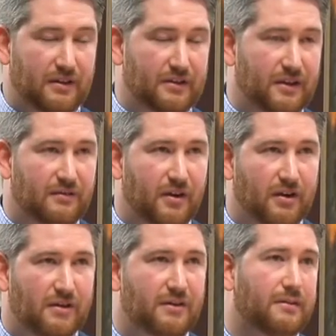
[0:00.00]
you said,
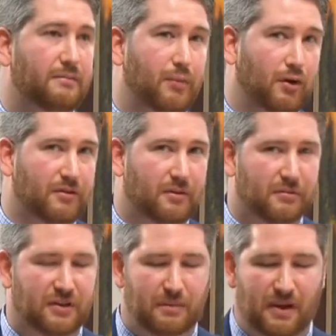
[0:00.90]
safeguarding and
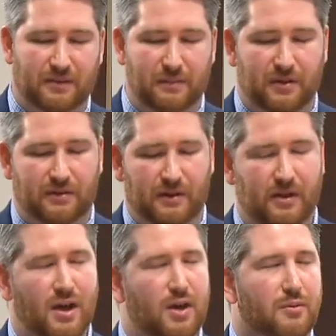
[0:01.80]
personal
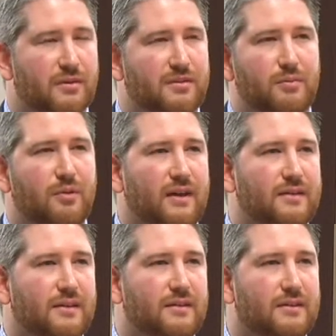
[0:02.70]
responsibility. What are some
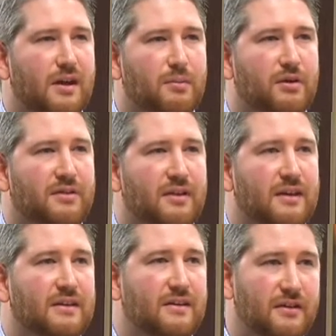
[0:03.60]
ways that a person
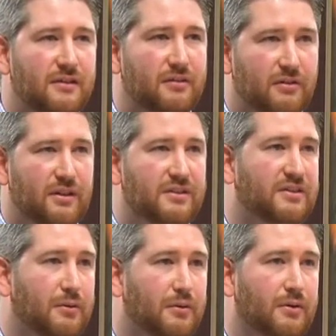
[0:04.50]
can digitally
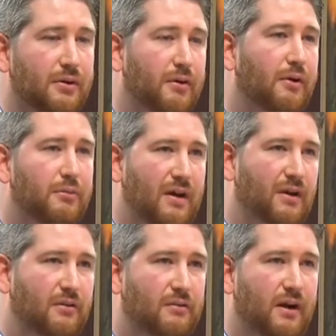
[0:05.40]
store their own
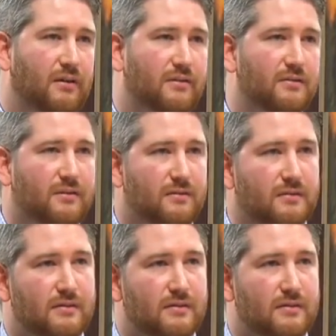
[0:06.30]
medical records?